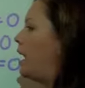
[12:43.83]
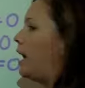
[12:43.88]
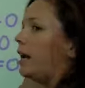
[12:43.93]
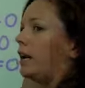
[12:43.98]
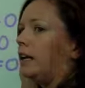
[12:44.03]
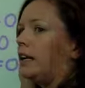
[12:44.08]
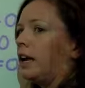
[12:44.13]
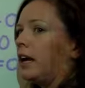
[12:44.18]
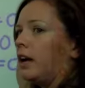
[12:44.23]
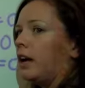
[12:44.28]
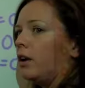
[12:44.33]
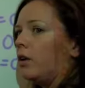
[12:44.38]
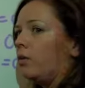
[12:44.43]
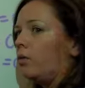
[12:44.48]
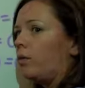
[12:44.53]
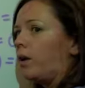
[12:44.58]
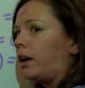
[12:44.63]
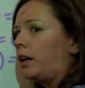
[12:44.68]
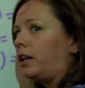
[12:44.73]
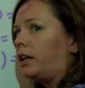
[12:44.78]
And again,
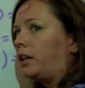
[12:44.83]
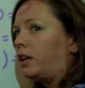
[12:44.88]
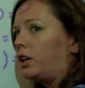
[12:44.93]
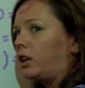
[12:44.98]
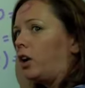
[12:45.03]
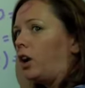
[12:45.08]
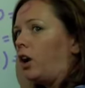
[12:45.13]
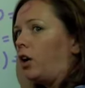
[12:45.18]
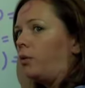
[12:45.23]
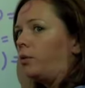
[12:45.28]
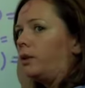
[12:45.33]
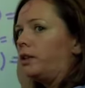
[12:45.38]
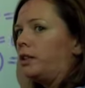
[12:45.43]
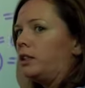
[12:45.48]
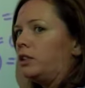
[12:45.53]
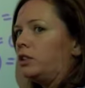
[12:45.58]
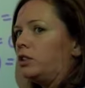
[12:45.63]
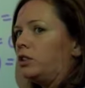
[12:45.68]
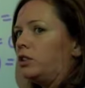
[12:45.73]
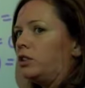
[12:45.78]
right here, all we
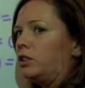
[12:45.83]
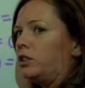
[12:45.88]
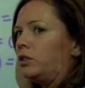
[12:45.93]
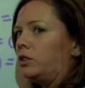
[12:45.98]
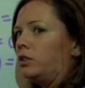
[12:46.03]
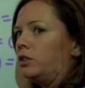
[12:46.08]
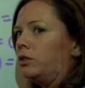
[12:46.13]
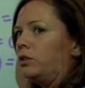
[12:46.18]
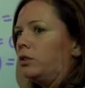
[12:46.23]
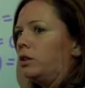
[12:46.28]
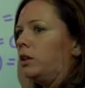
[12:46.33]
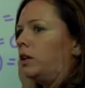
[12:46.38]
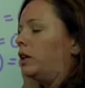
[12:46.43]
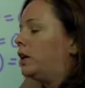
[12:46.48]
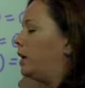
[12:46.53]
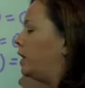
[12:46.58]
need to do